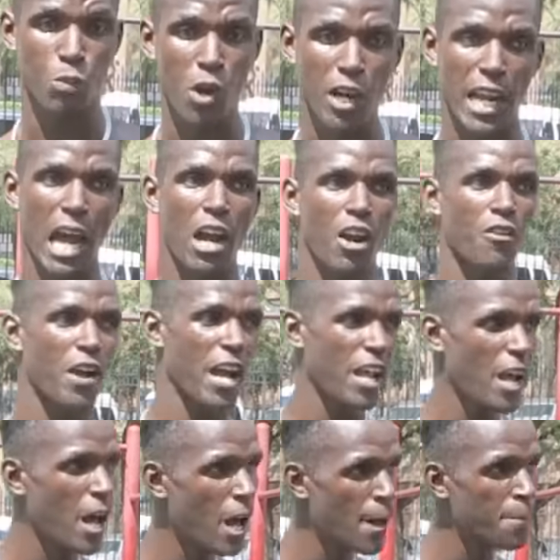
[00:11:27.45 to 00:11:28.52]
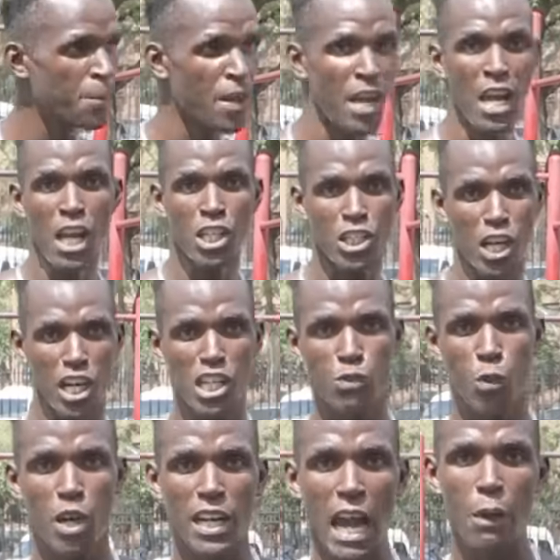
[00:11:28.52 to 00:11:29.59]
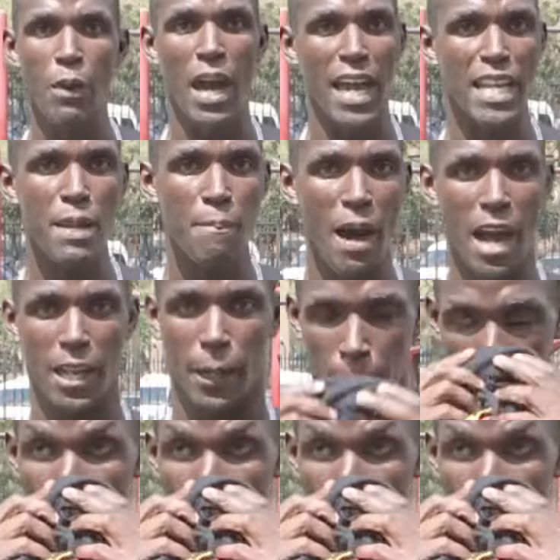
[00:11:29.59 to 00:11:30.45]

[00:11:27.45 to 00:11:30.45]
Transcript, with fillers: workout, all right? Share this workout with anybody,